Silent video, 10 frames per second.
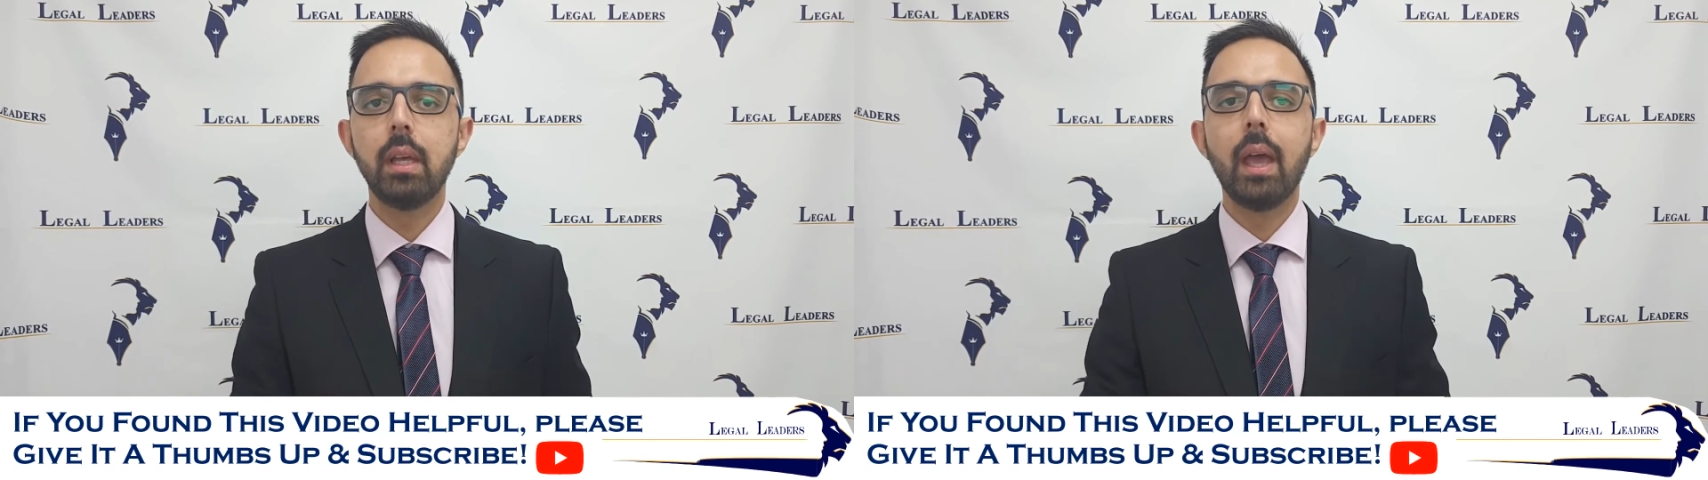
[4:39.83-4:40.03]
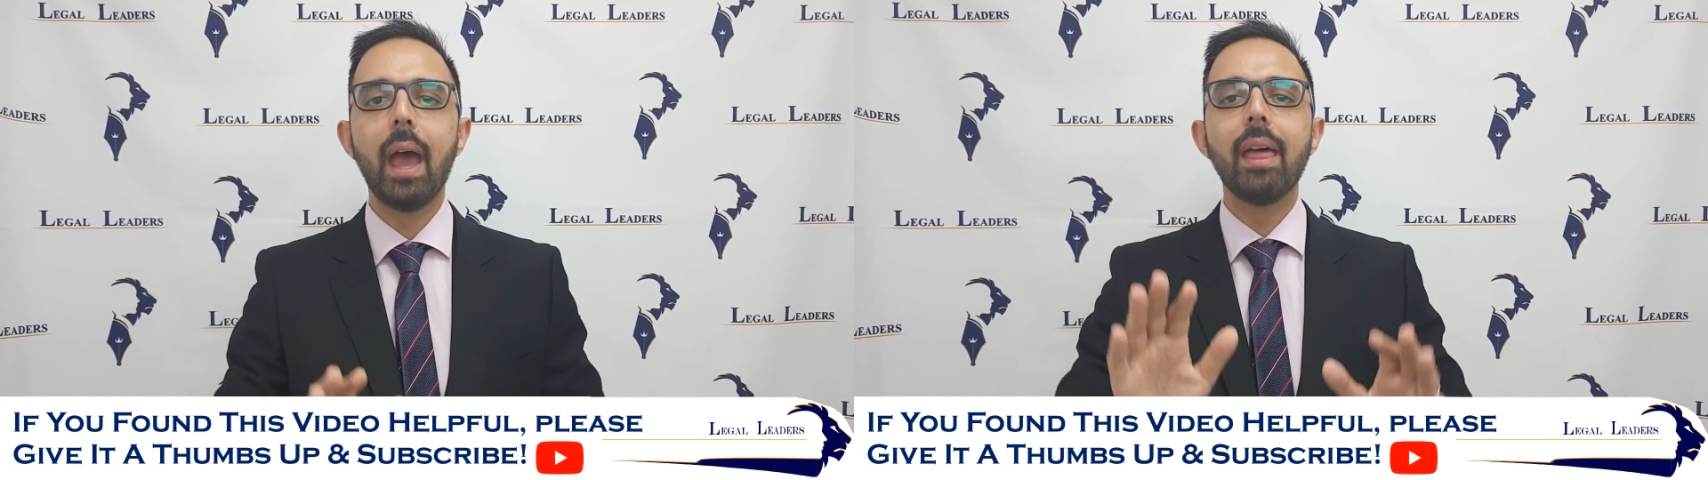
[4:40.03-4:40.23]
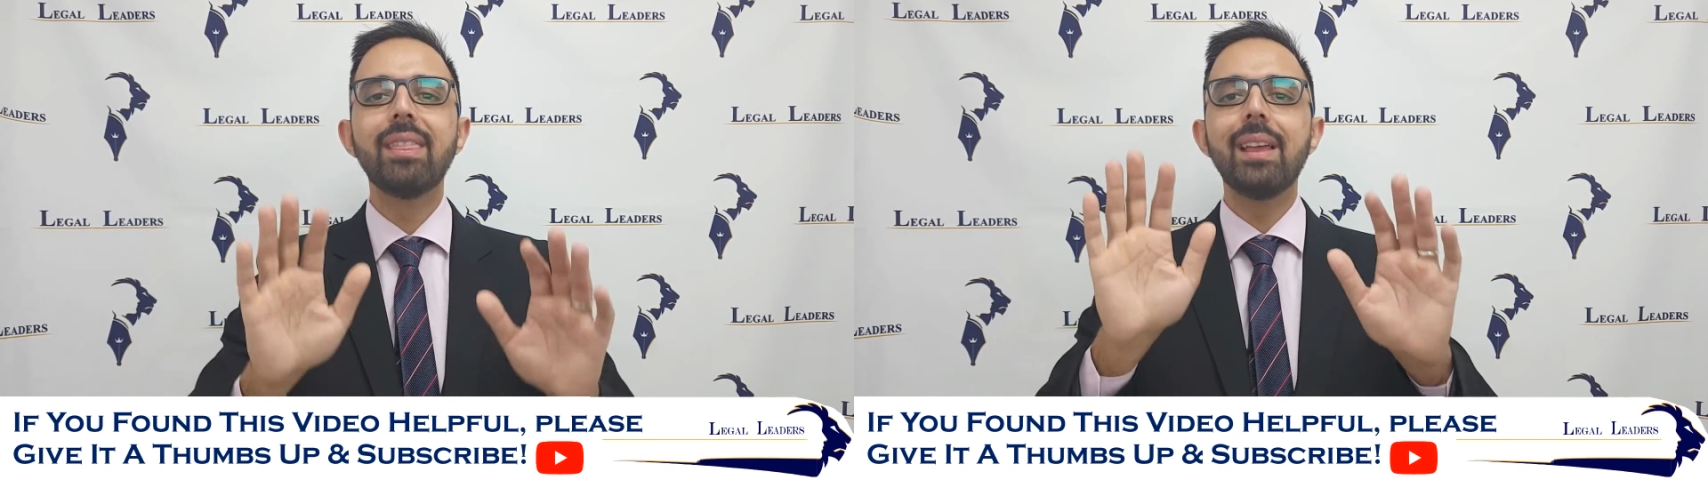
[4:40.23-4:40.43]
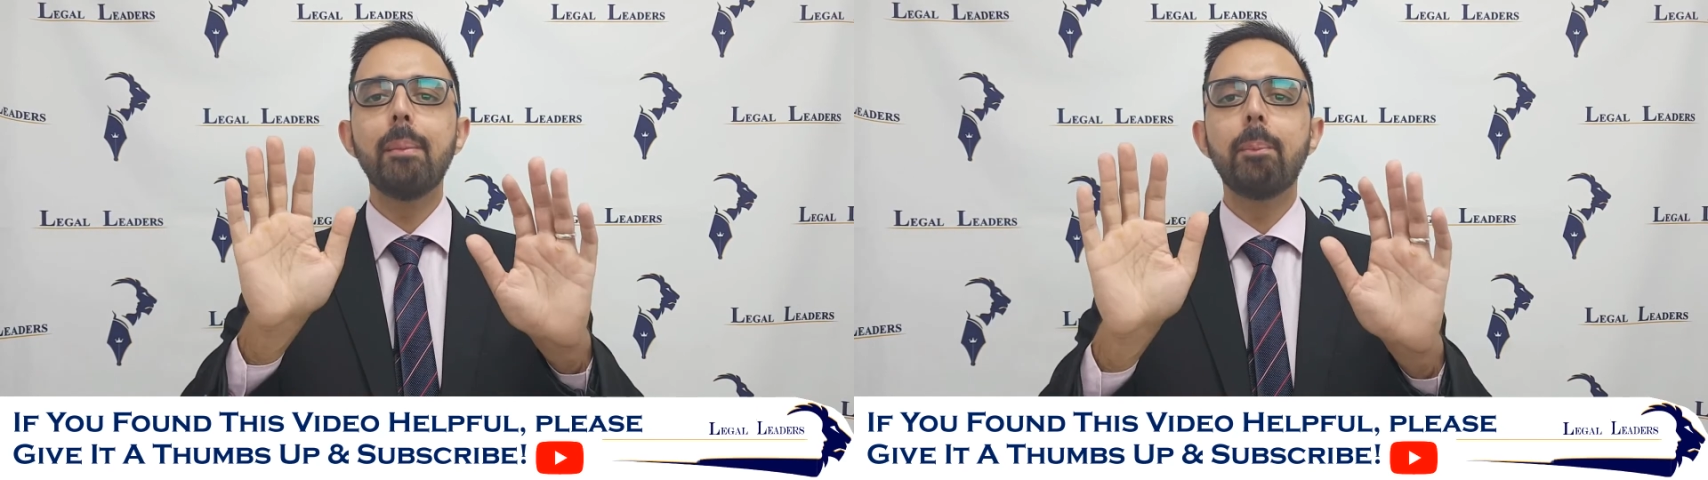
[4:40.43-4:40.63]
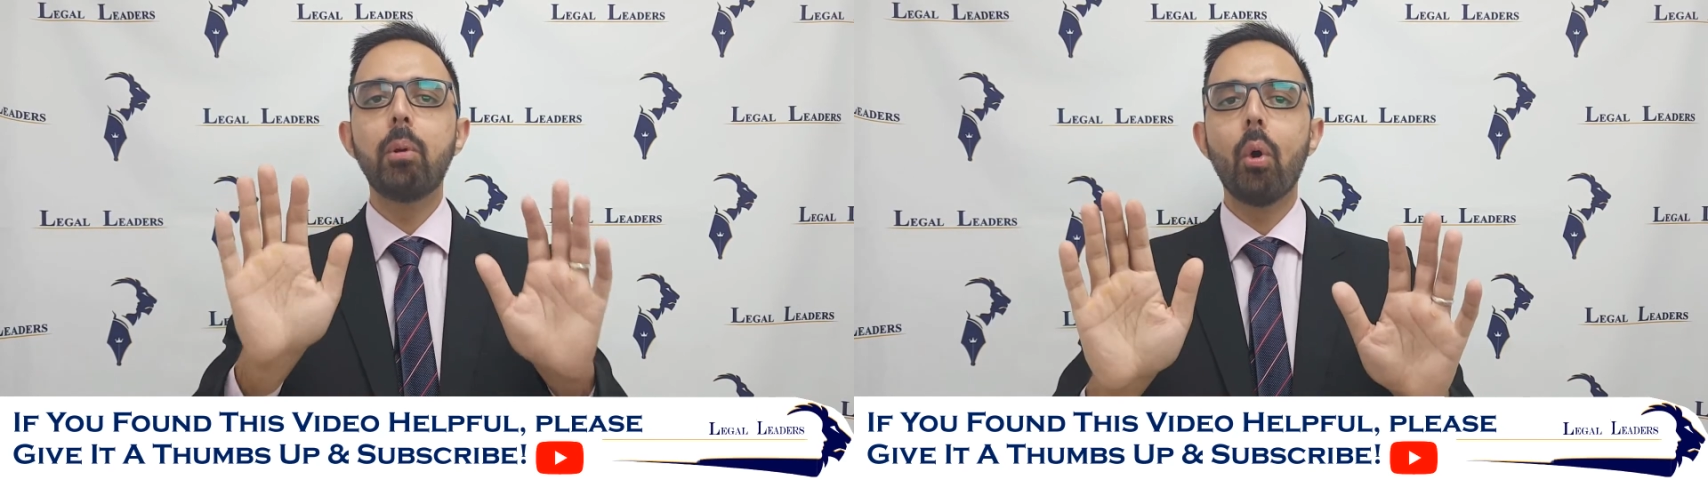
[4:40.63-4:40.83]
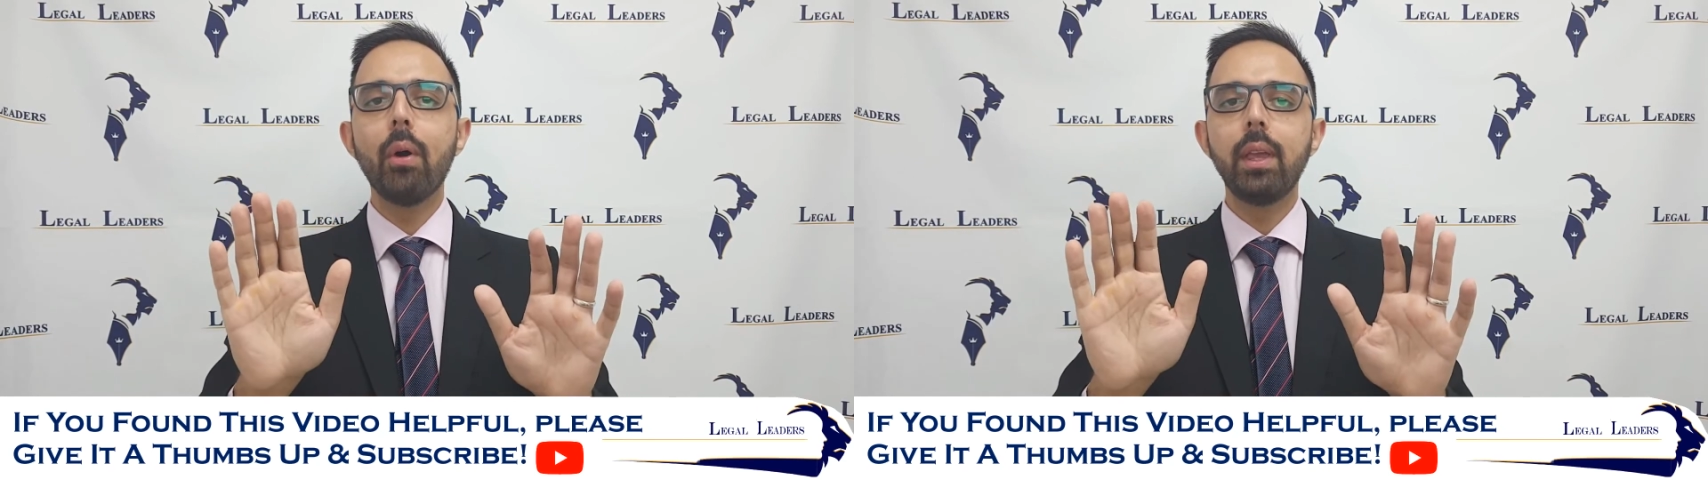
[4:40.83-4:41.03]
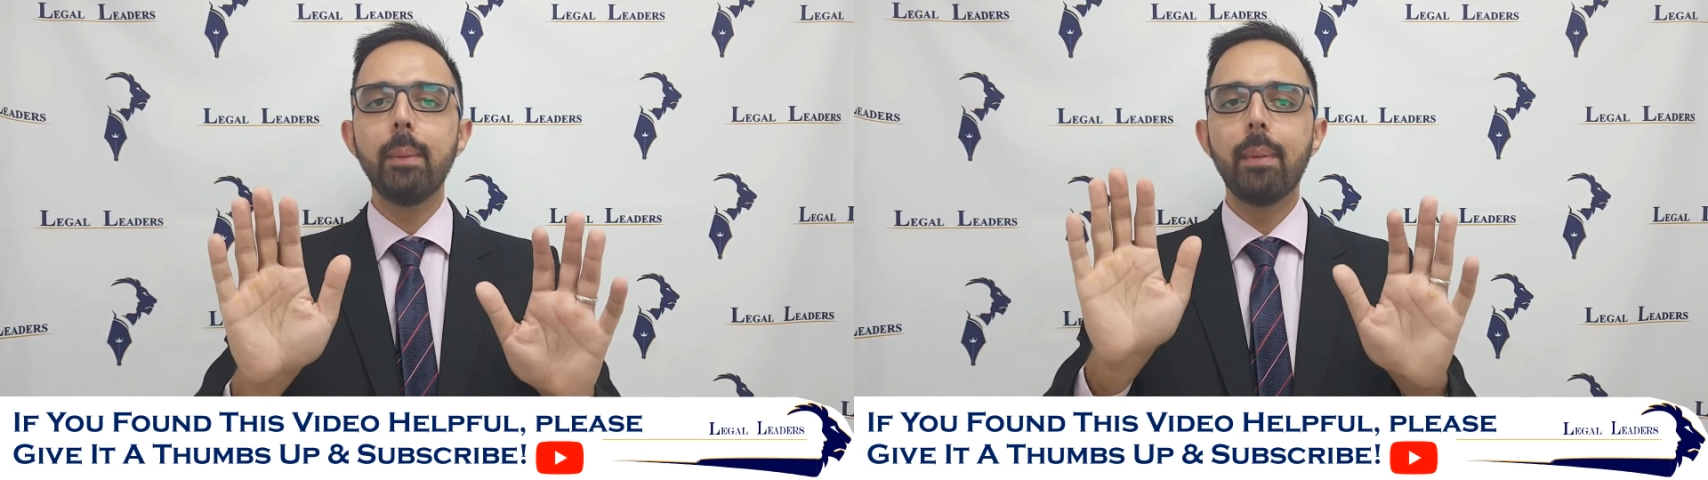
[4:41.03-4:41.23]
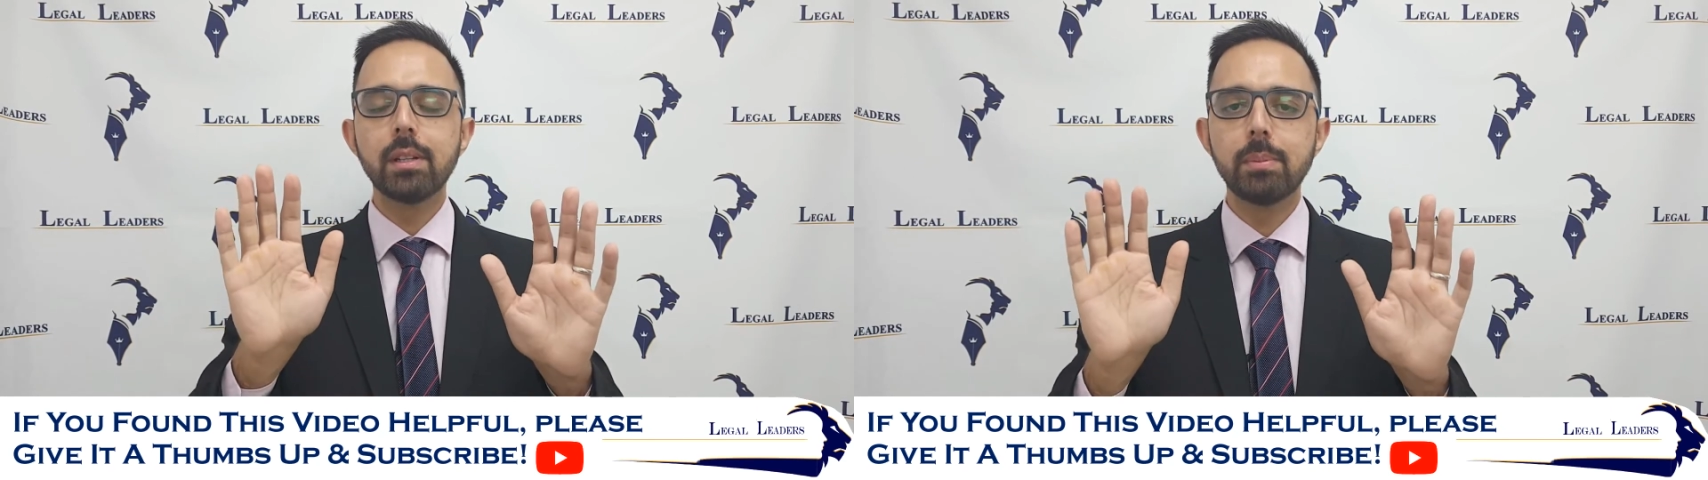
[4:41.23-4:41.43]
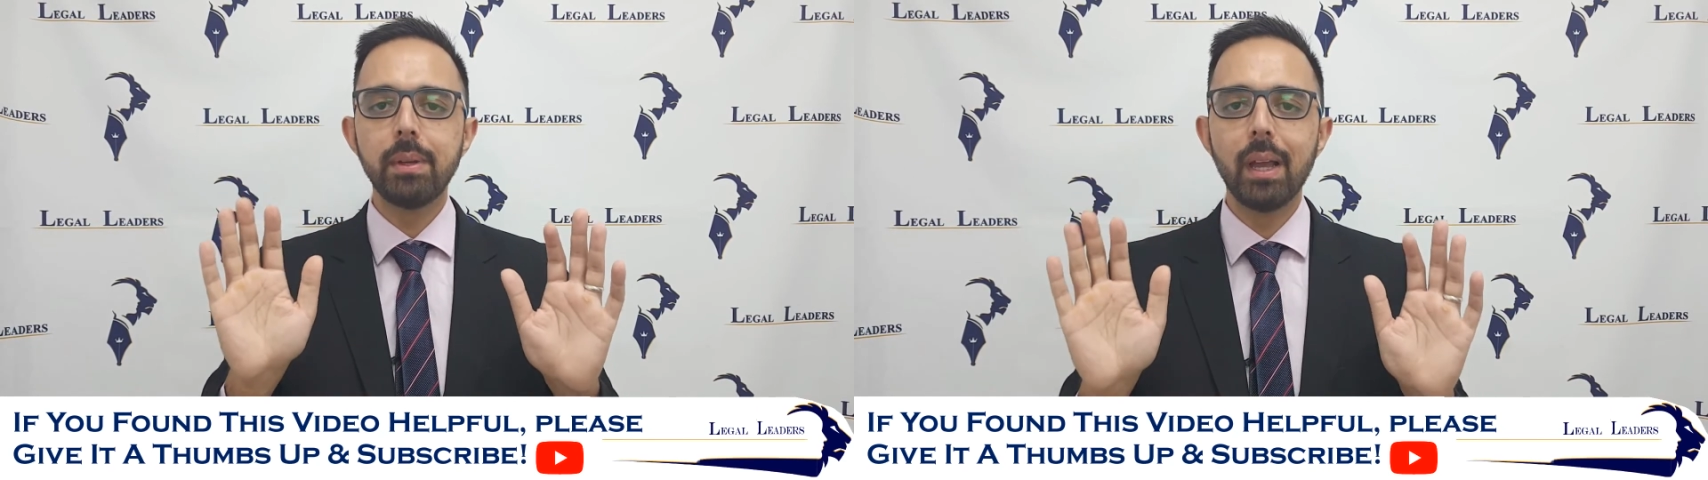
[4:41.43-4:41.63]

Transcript: and the employee must be